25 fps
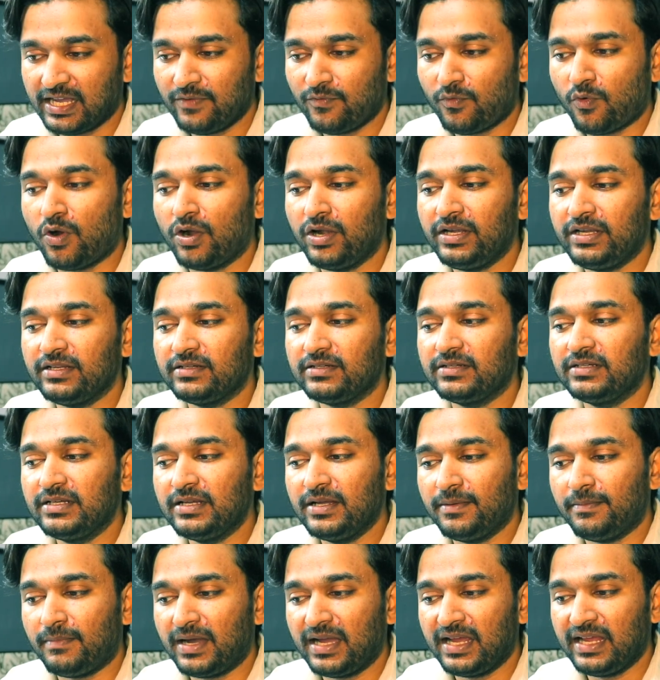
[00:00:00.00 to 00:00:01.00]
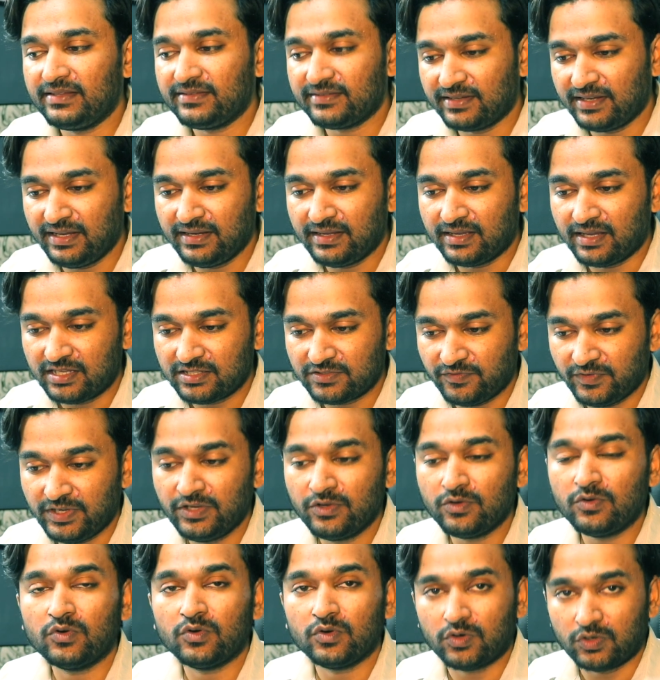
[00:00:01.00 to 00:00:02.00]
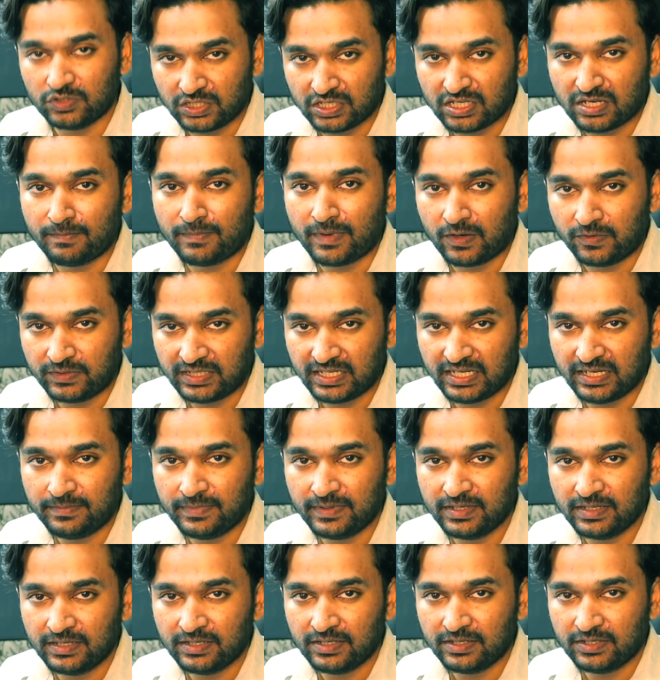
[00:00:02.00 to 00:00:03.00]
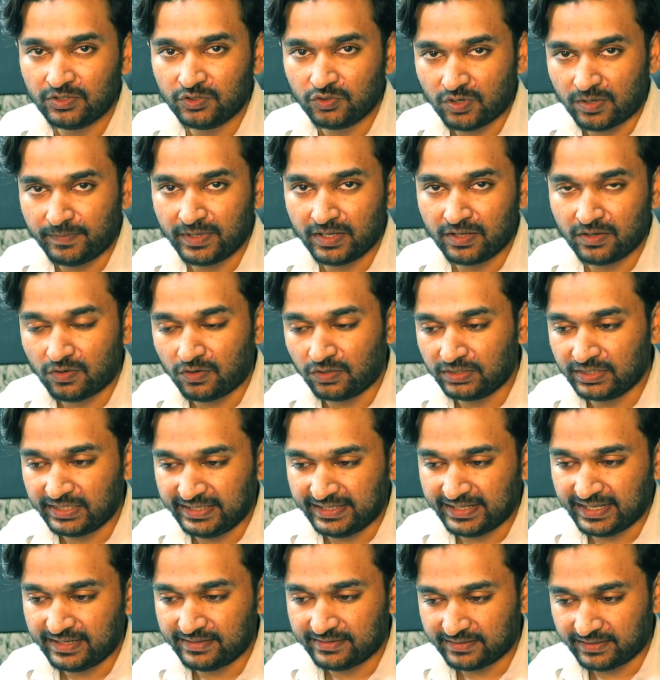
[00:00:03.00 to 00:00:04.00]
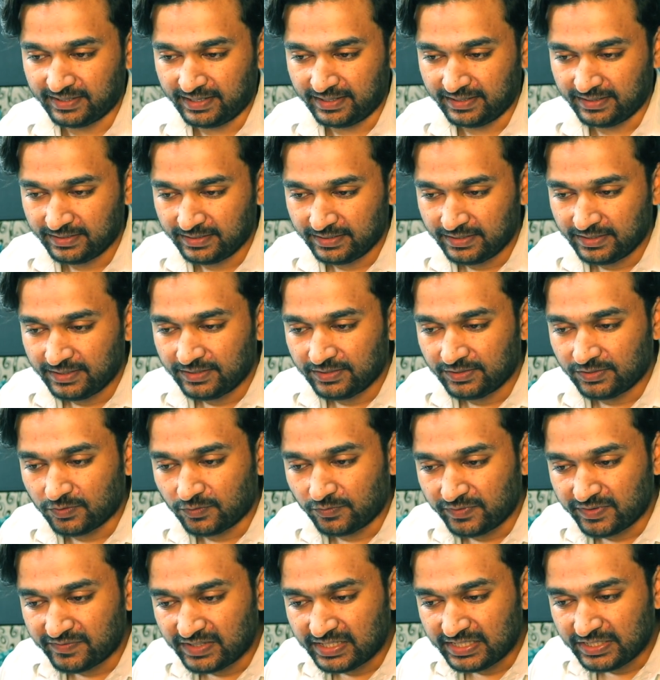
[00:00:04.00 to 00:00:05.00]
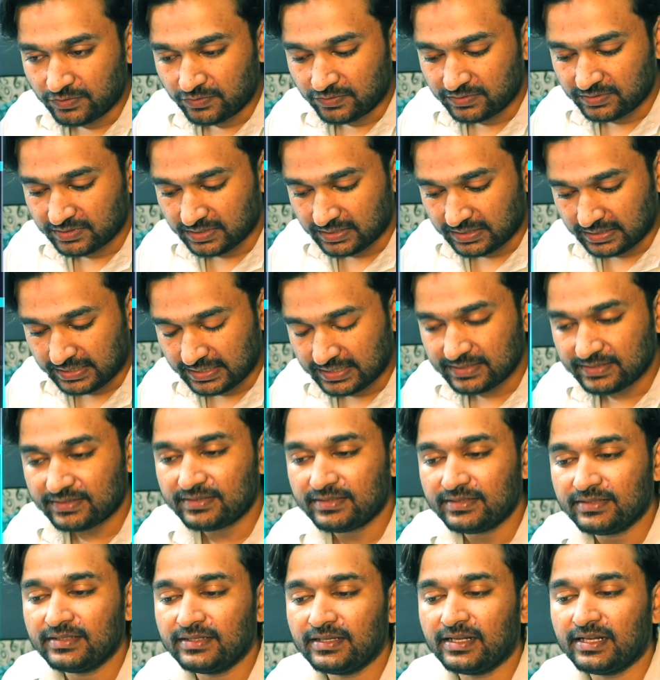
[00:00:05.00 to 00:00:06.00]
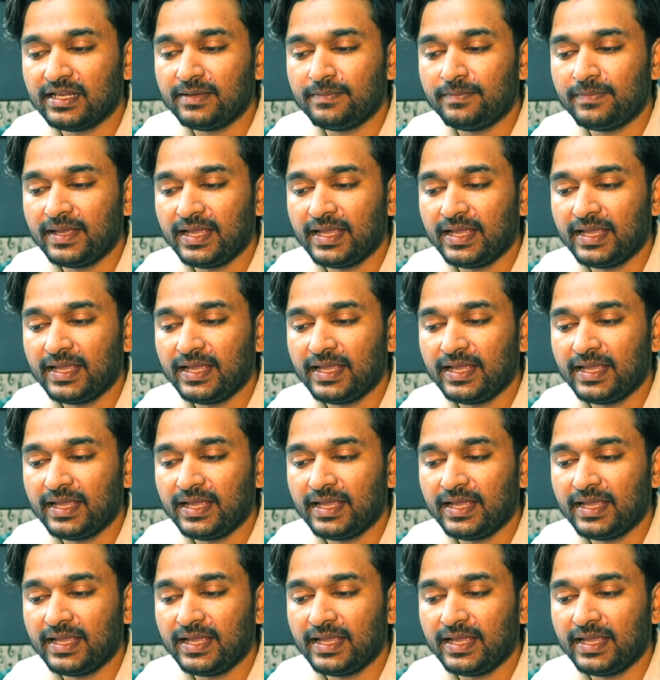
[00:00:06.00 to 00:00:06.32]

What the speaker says: want my screencast window or the compound clip to appear on the entire screen. So we will use this clip,